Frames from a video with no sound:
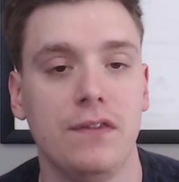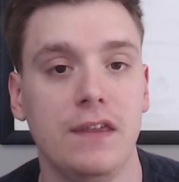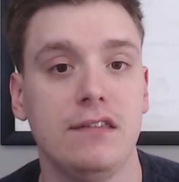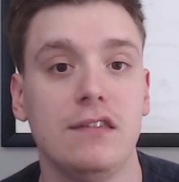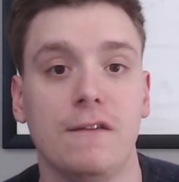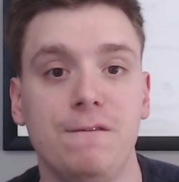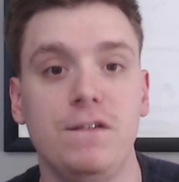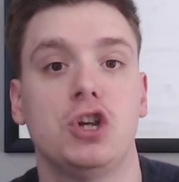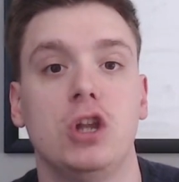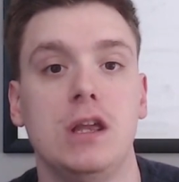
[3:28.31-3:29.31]
This has
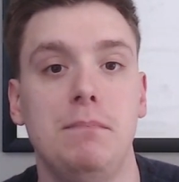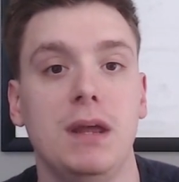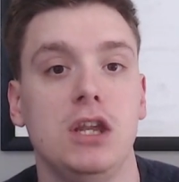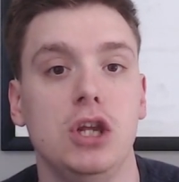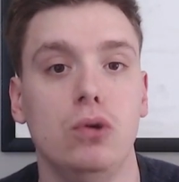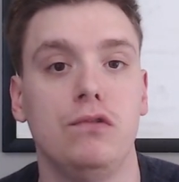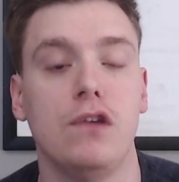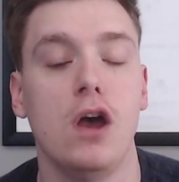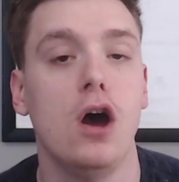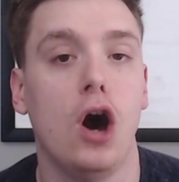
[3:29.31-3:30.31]
officially been used
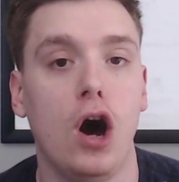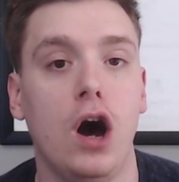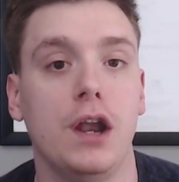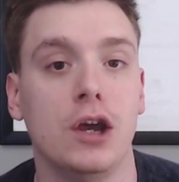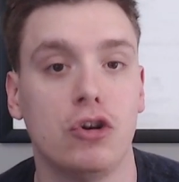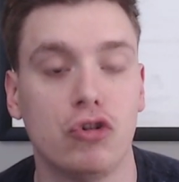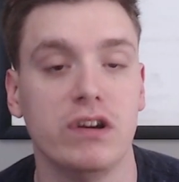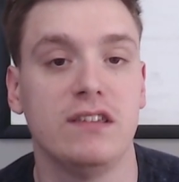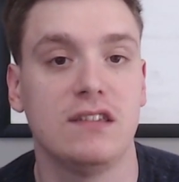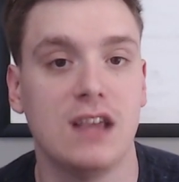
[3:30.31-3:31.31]
on
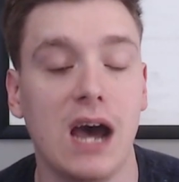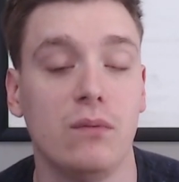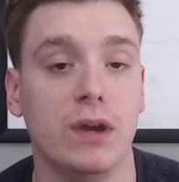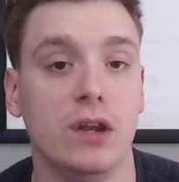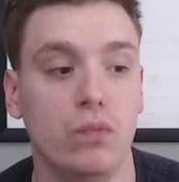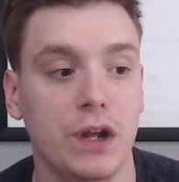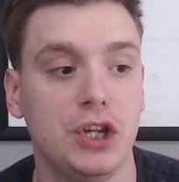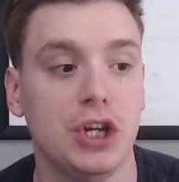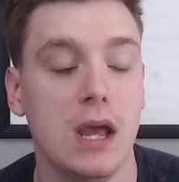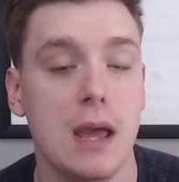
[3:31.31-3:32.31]
Chris Godwin, which